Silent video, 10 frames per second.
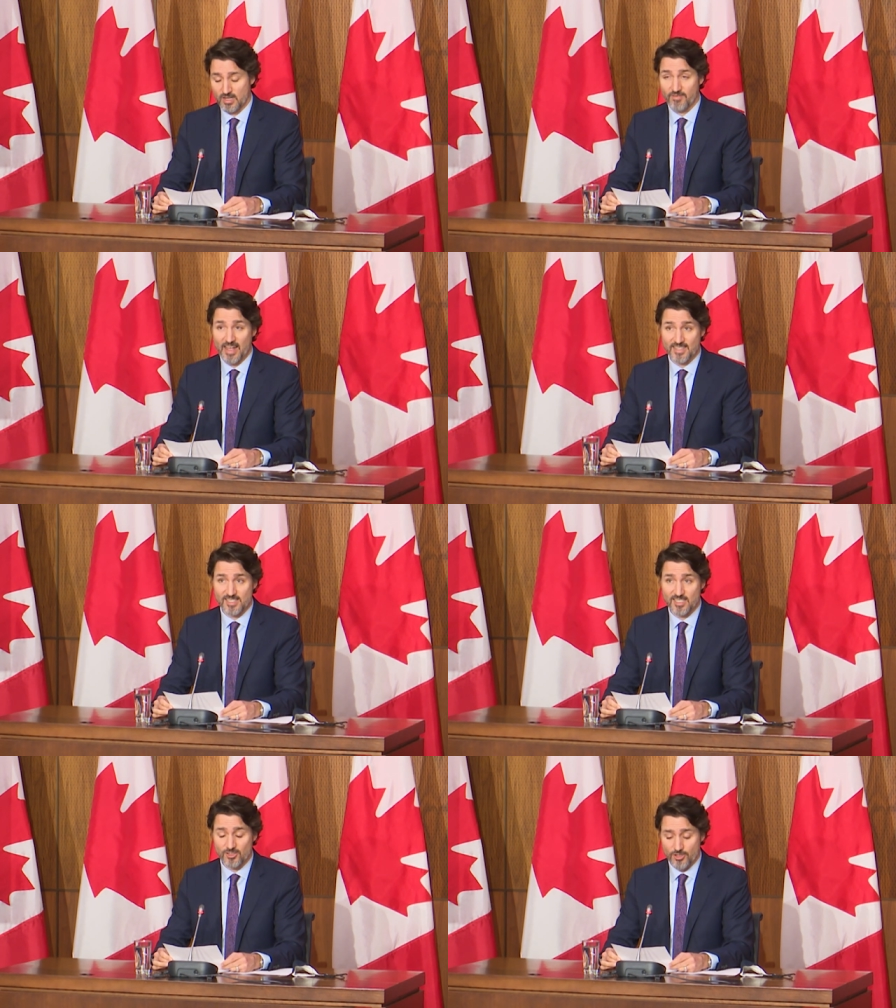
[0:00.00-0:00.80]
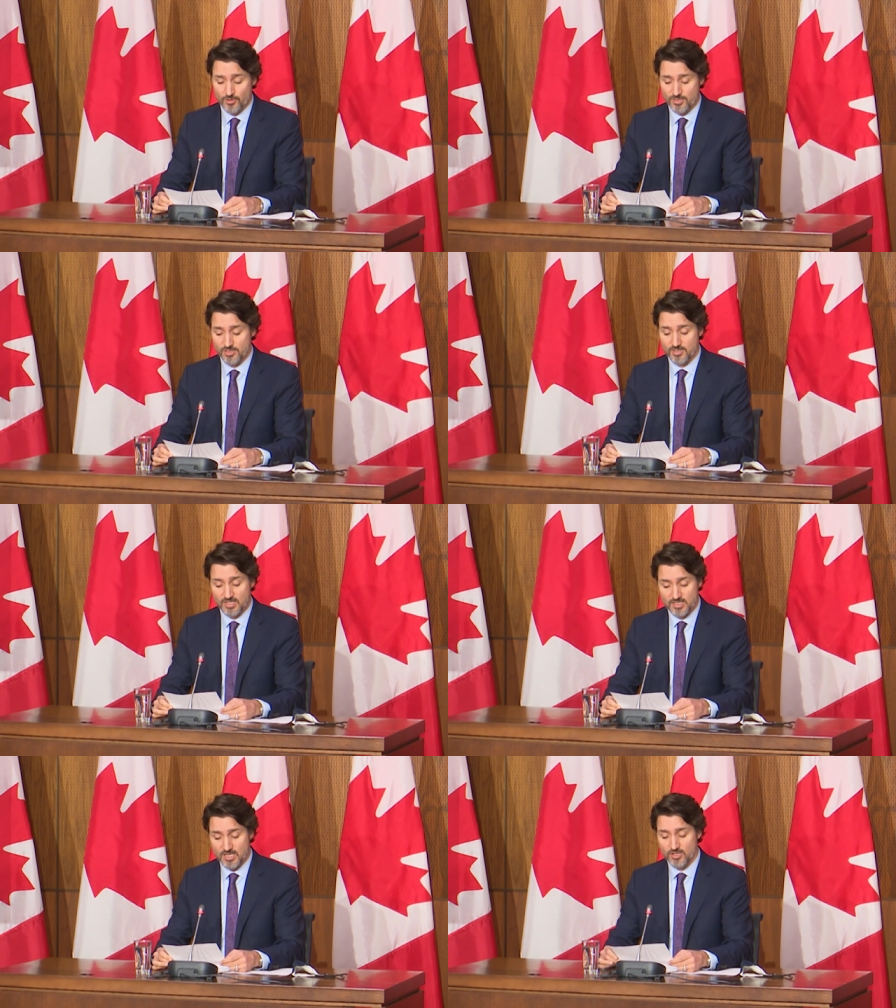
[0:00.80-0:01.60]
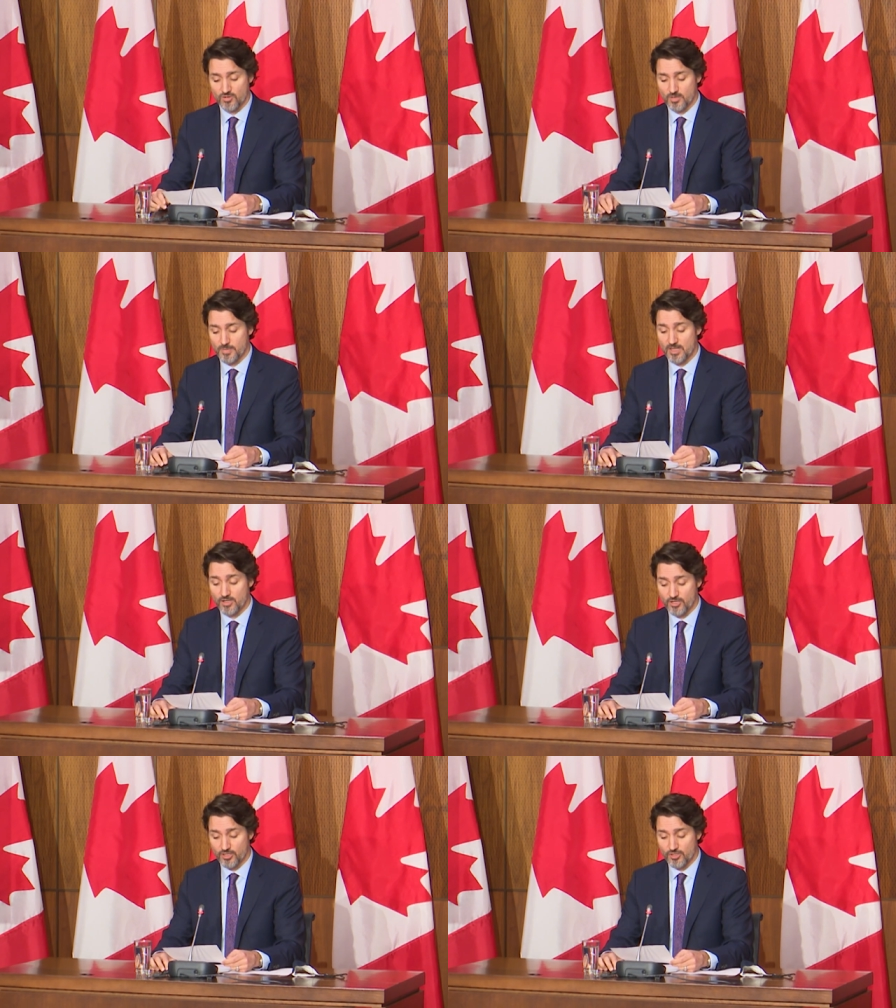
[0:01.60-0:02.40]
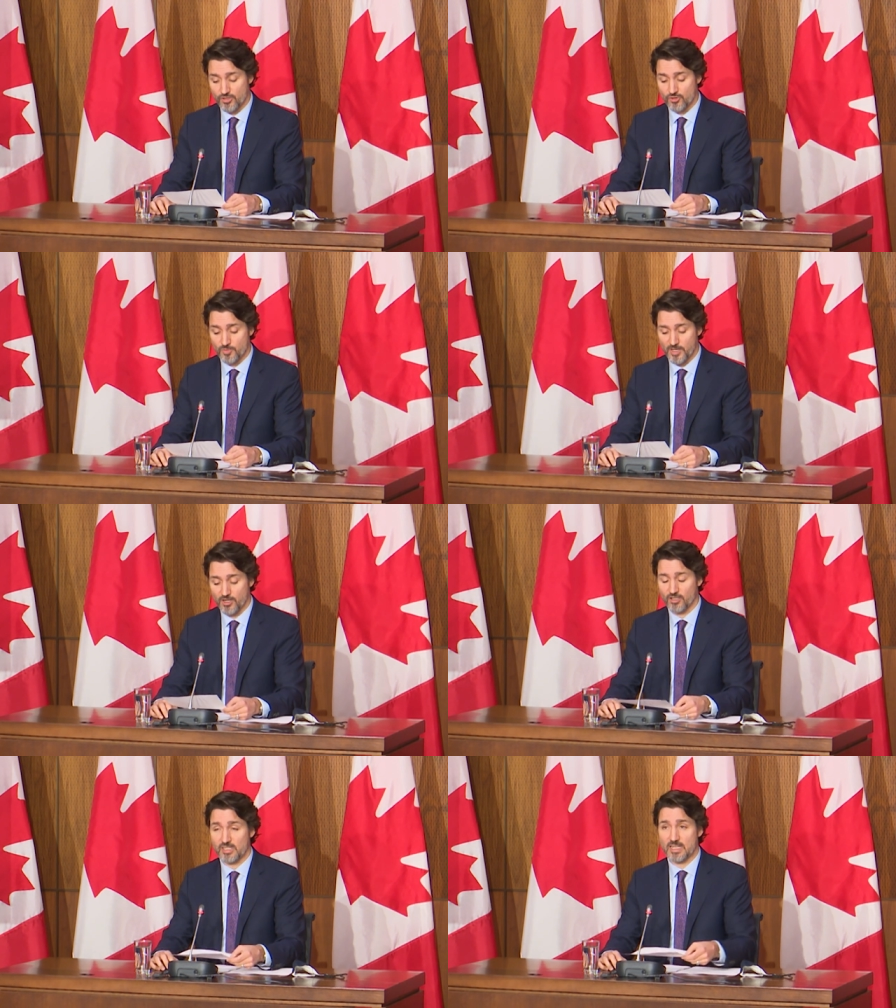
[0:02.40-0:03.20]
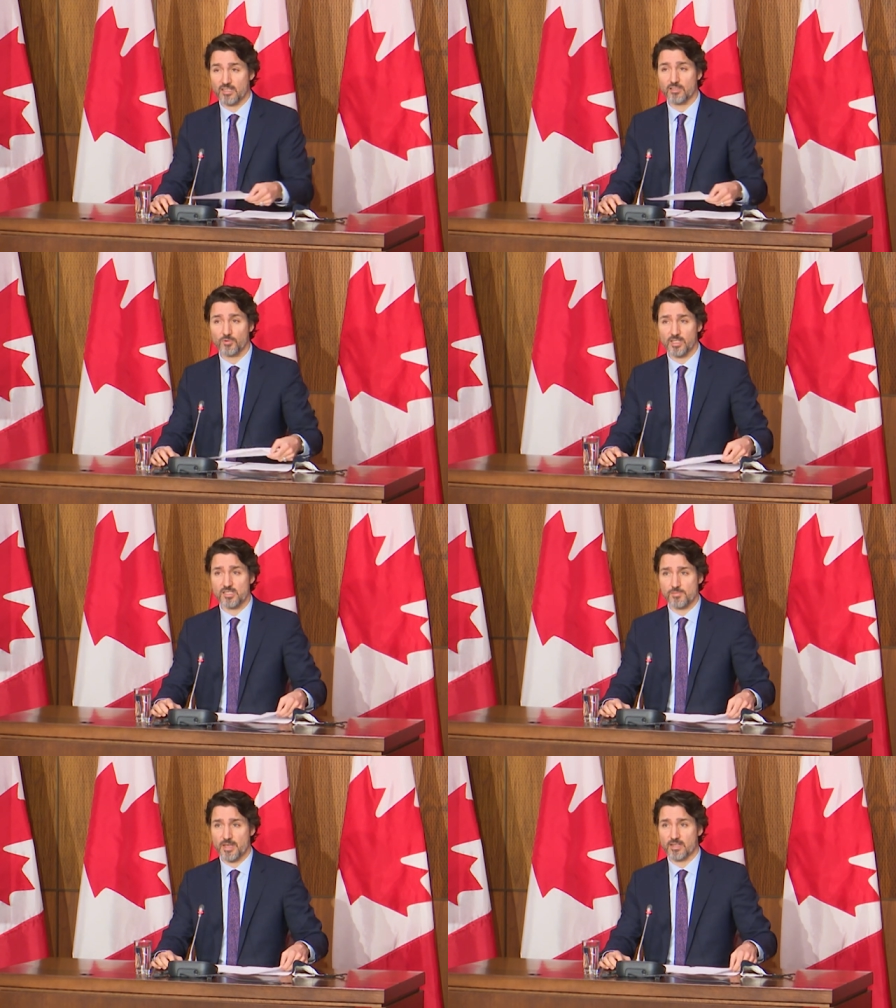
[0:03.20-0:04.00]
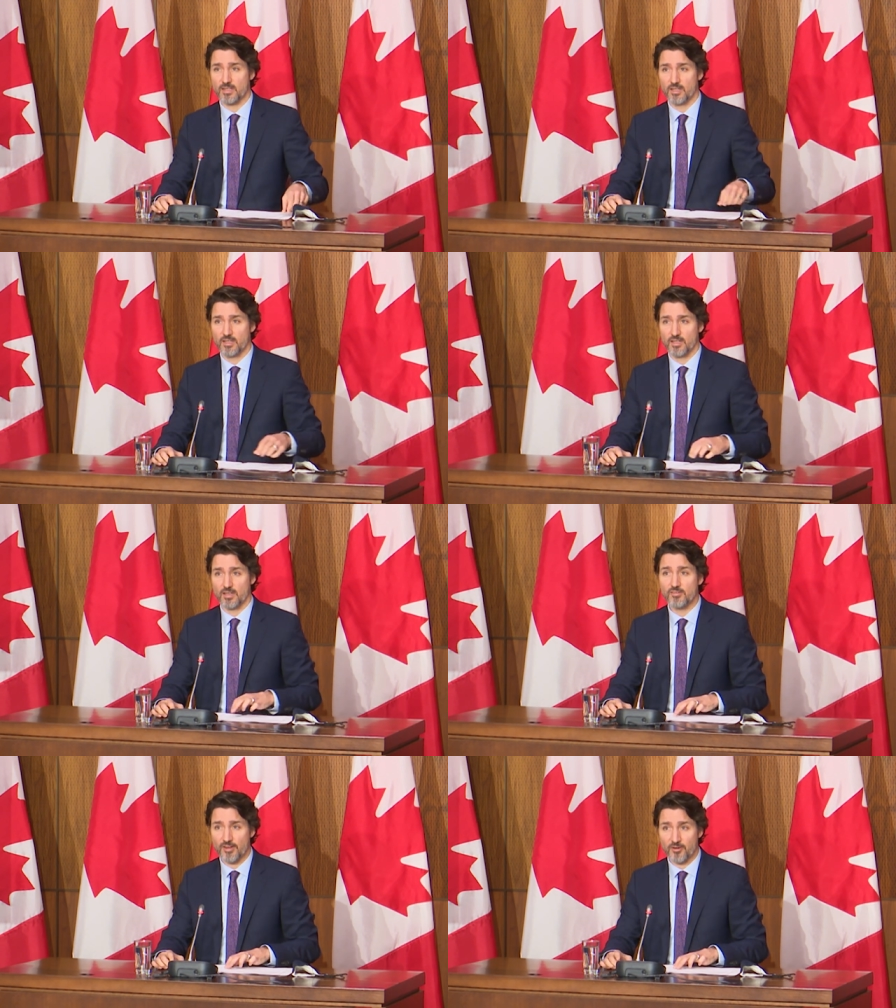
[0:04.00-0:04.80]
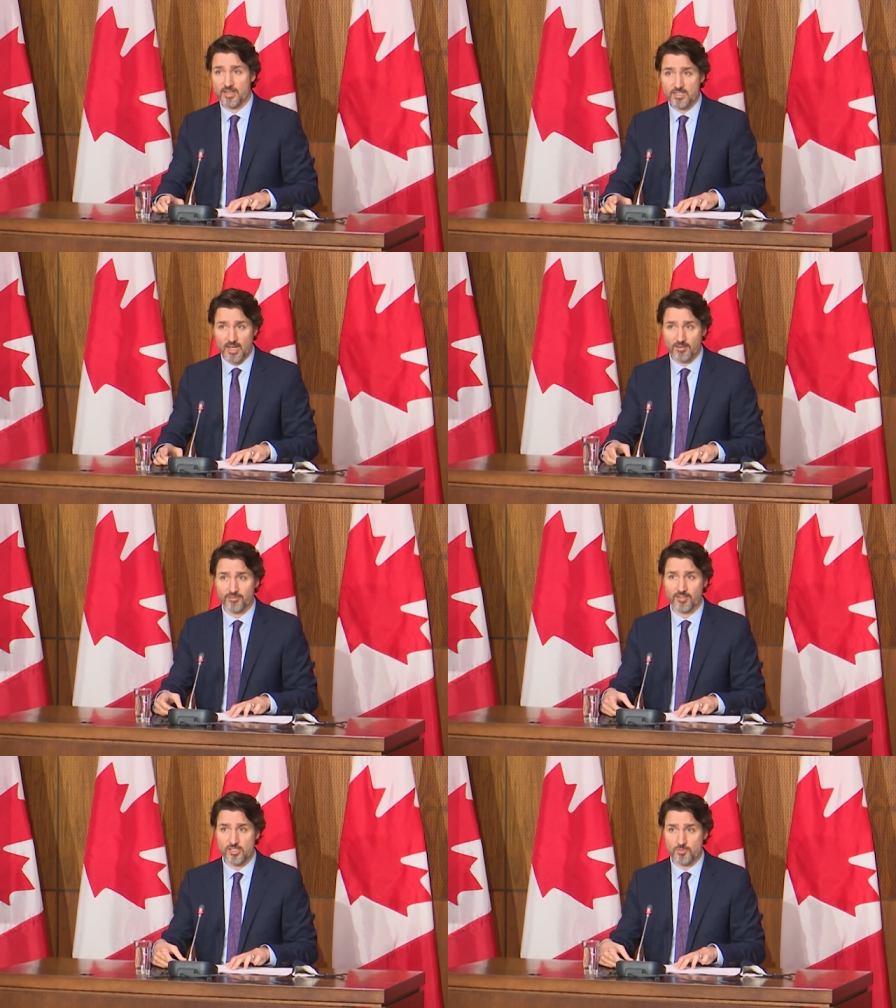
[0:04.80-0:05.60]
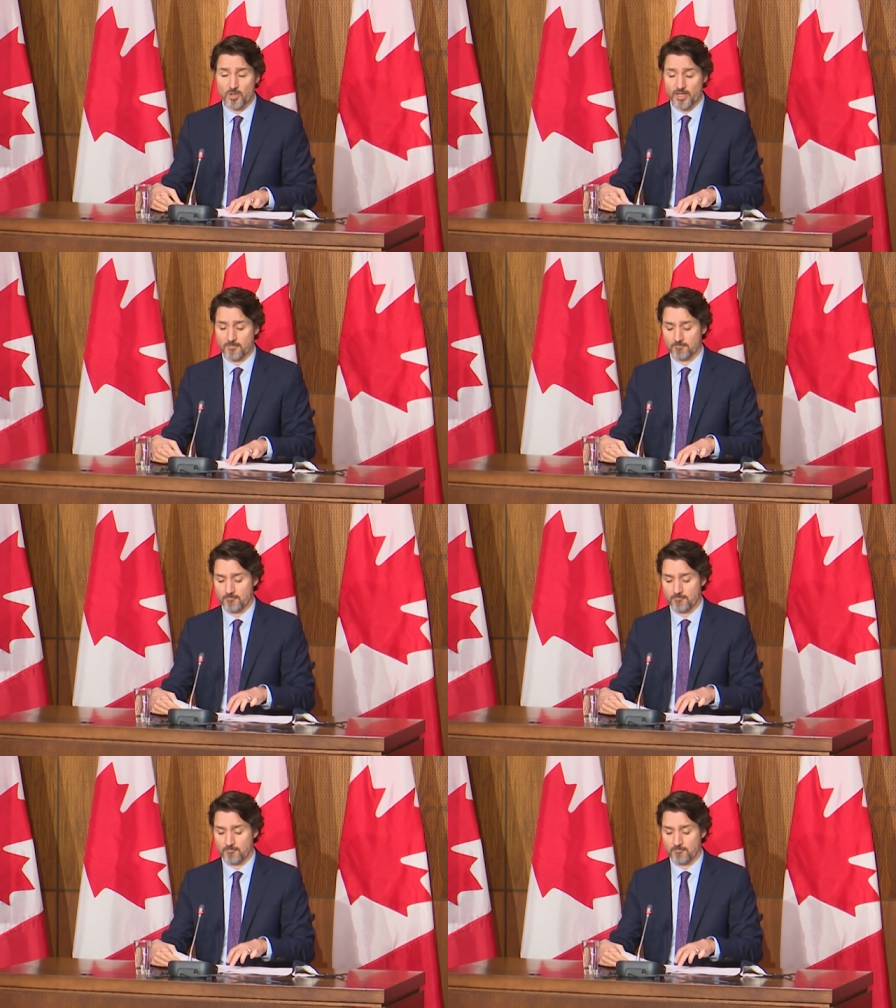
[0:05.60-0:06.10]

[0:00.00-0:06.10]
Vaccine doses continue to be the good news we all need in what has been a very tough spring.